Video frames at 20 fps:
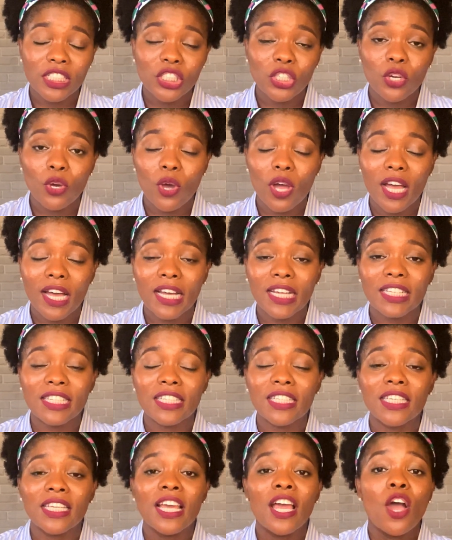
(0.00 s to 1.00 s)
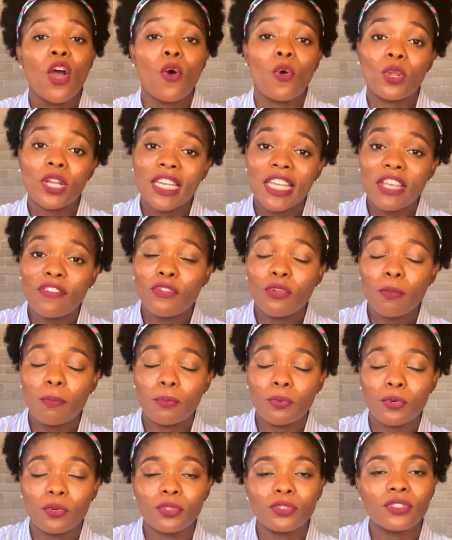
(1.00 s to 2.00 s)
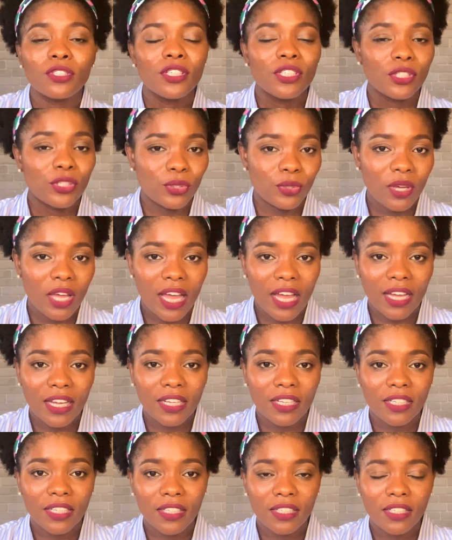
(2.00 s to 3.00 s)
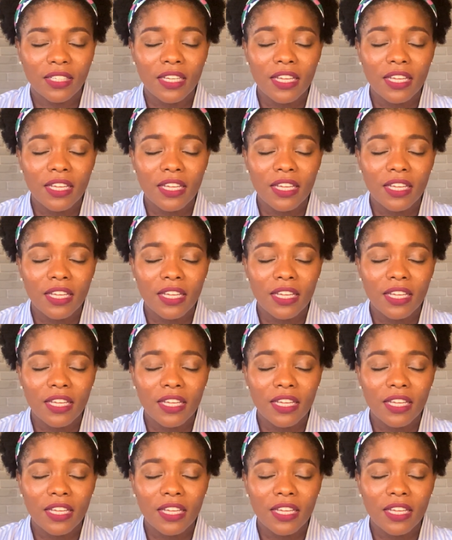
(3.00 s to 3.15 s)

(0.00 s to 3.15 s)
your acne or leave you prone to acne.